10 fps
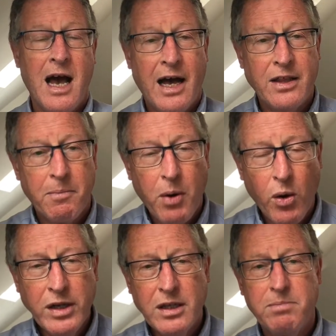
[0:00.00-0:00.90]
And the
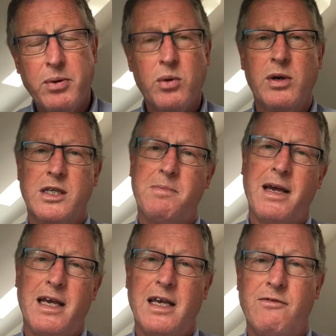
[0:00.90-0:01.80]
point that Paul is
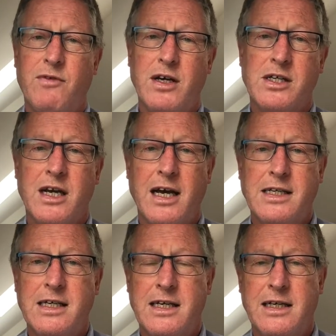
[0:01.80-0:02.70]
making in verse
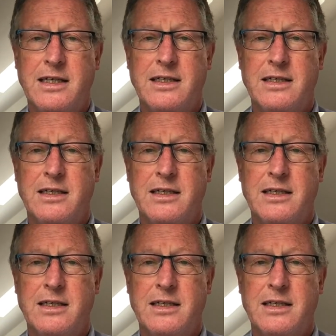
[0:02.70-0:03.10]
19,